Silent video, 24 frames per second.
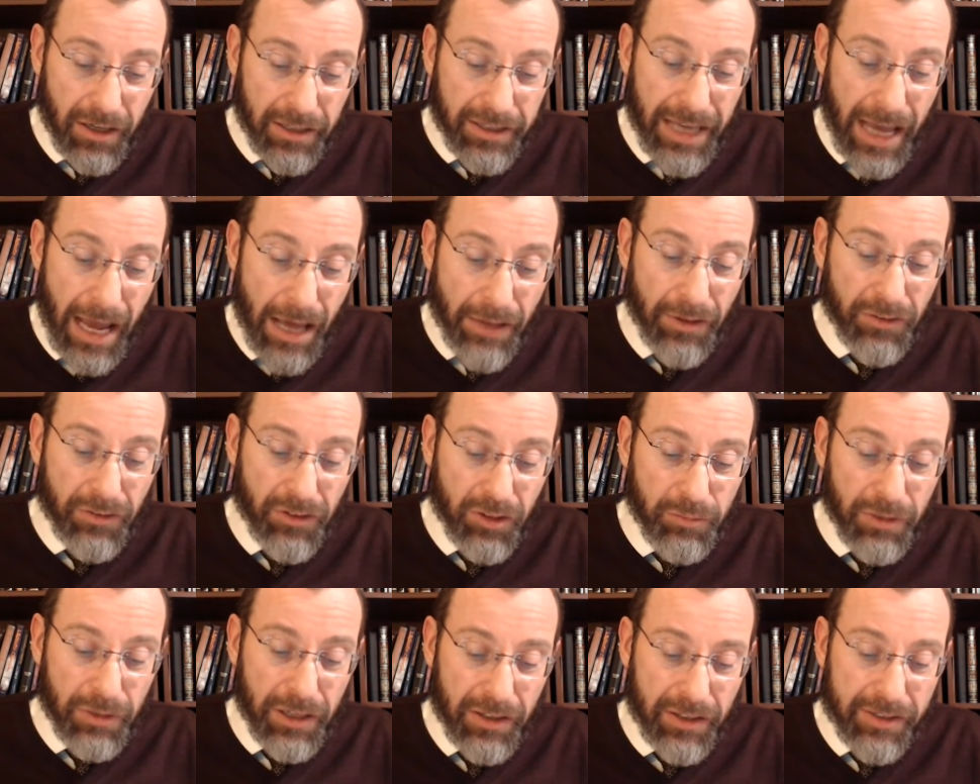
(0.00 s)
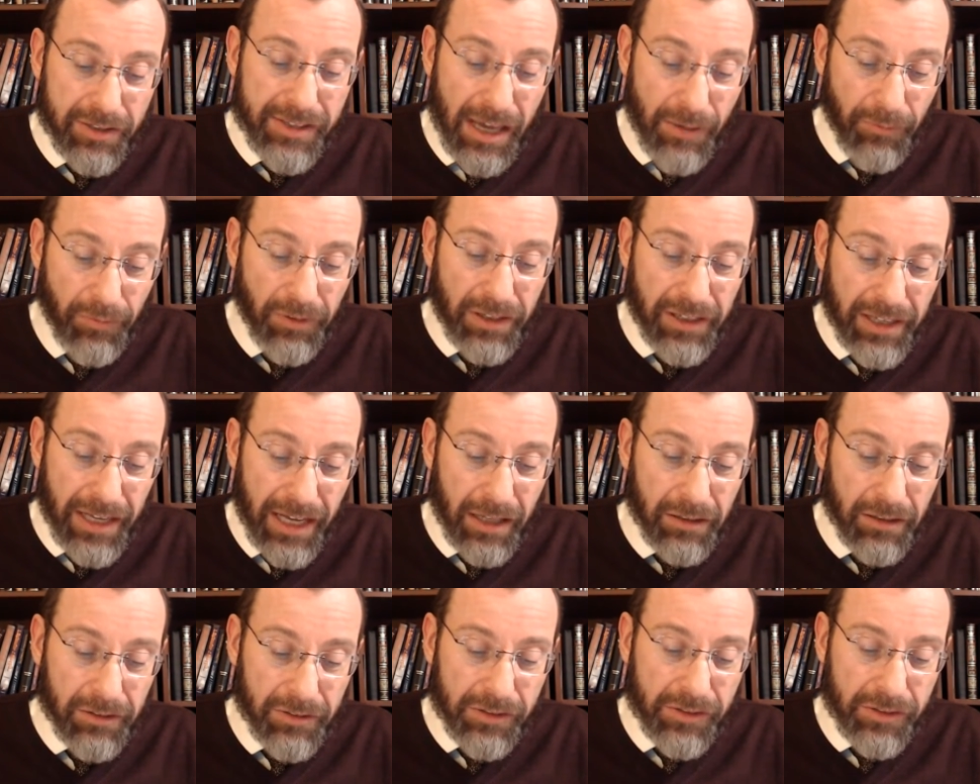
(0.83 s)
Gather to me 70
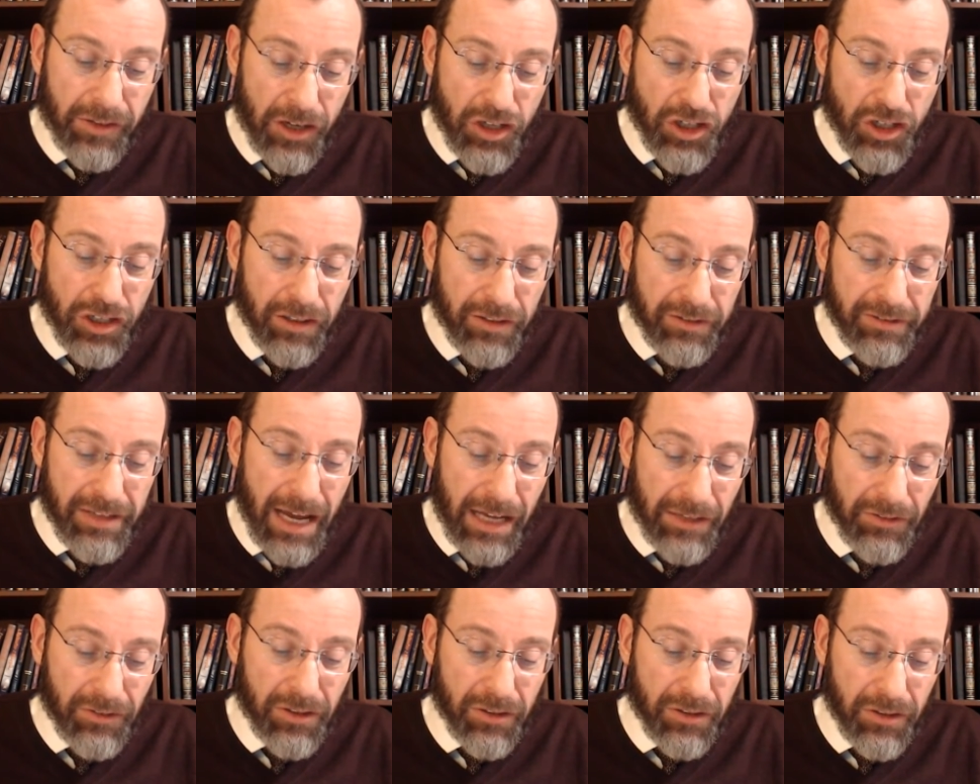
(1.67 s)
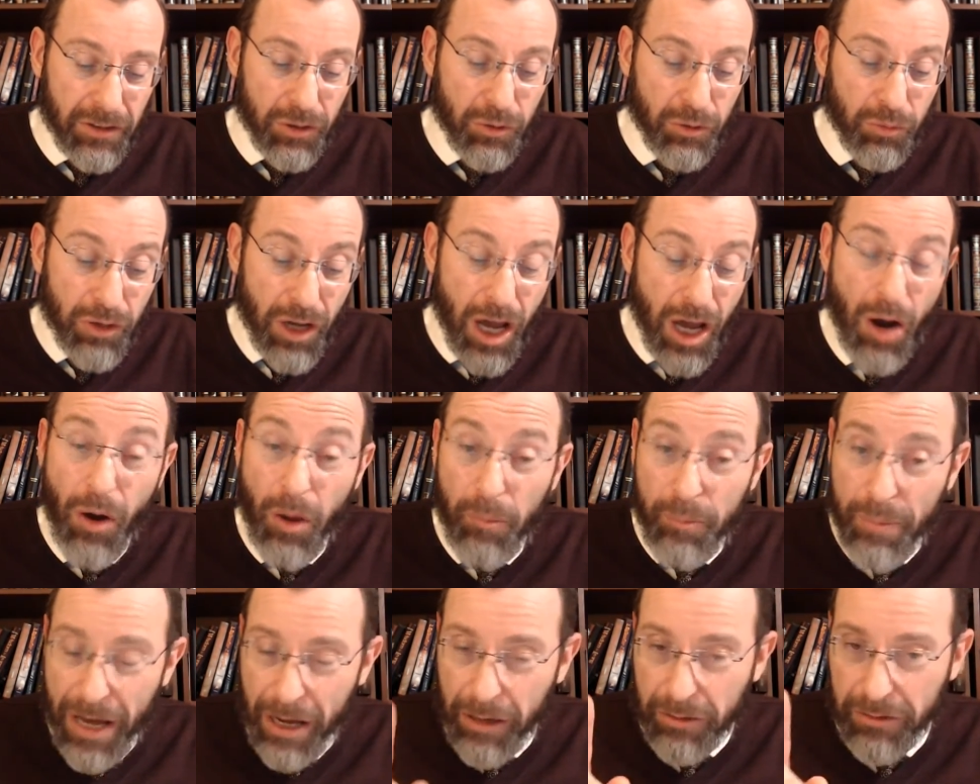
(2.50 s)
elders, Hashiyadata, that you know
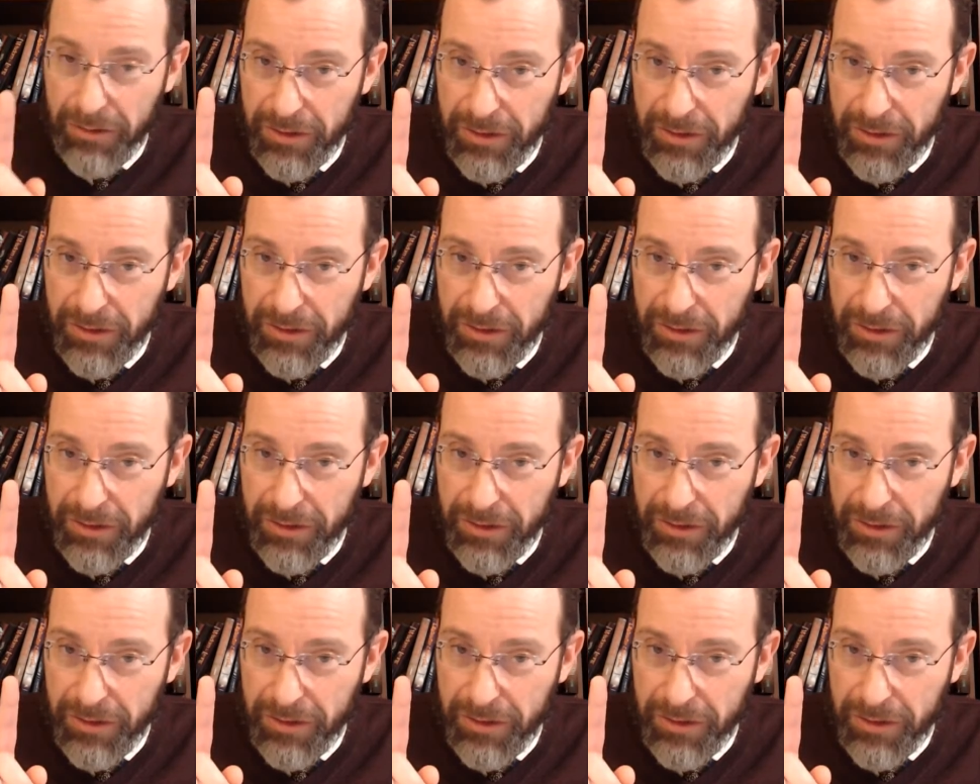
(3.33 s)
about.